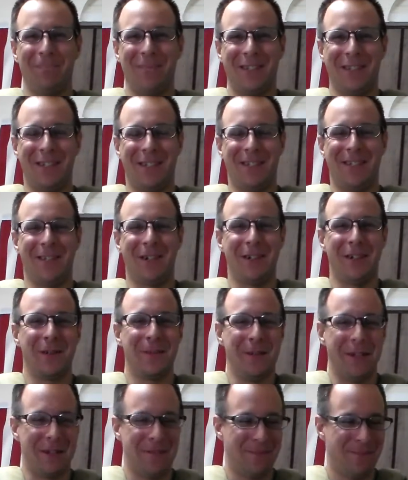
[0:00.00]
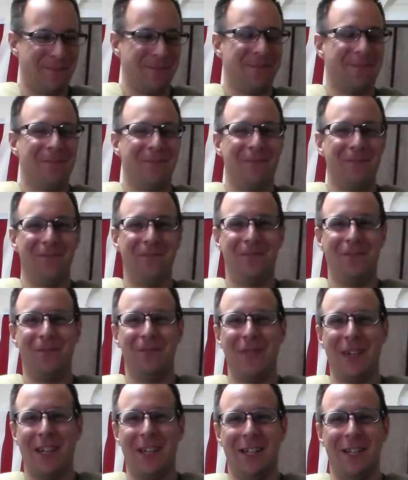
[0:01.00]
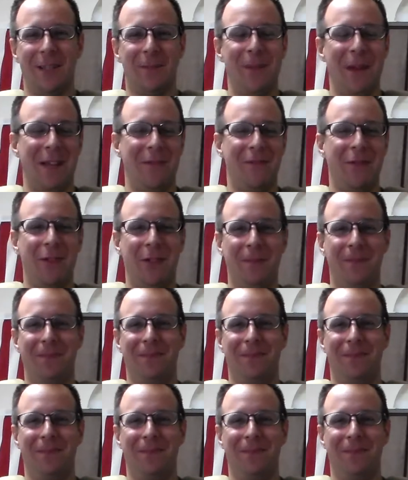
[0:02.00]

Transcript: It just occurred to me. It's painful.